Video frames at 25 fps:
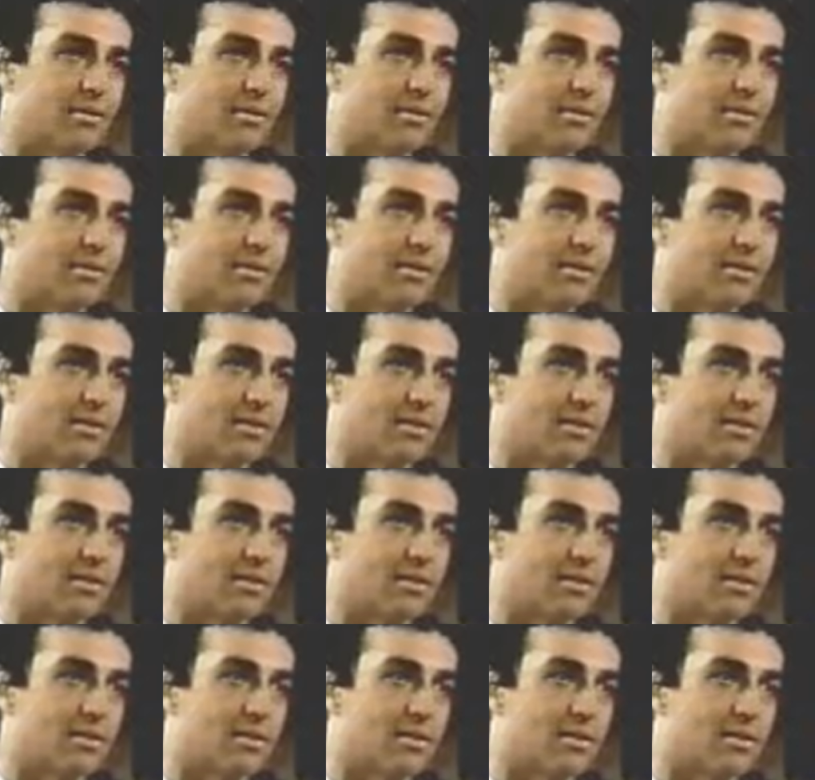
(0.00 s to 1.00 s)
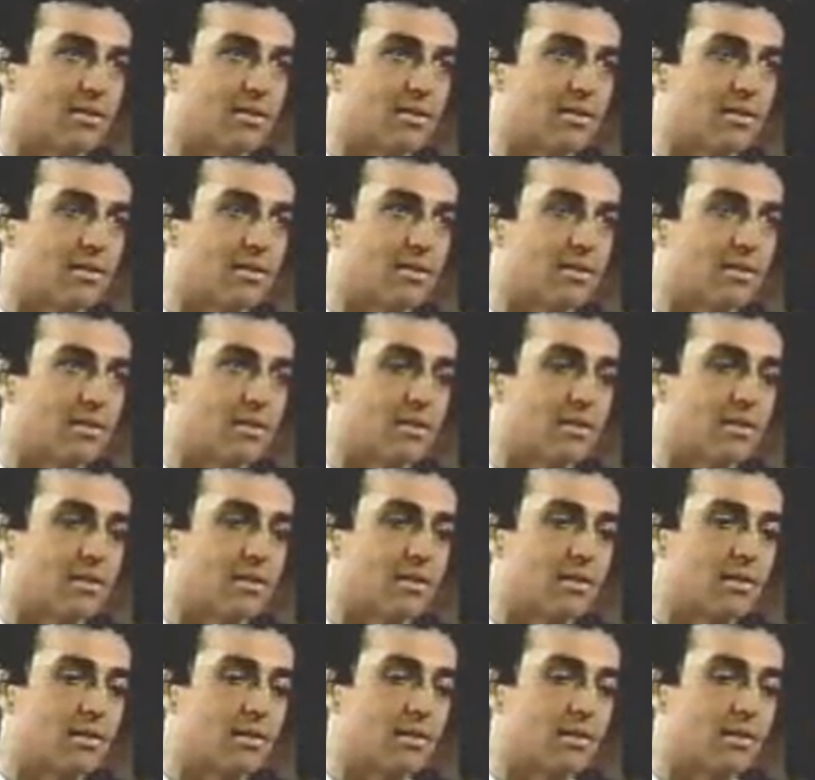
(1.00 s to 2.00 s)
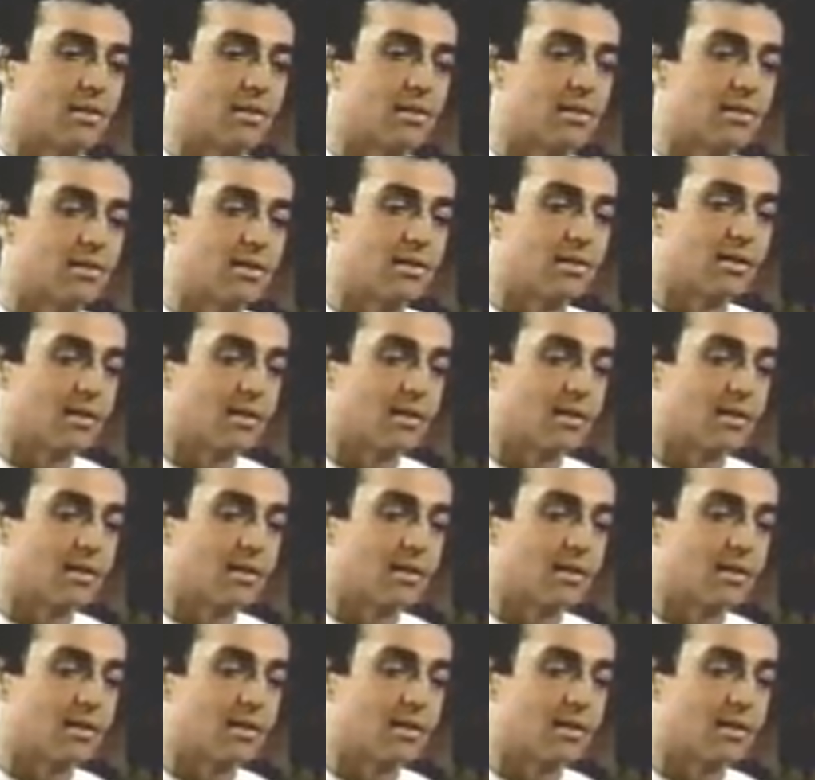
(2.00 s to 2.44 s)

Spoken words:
No one is speaking in this clip.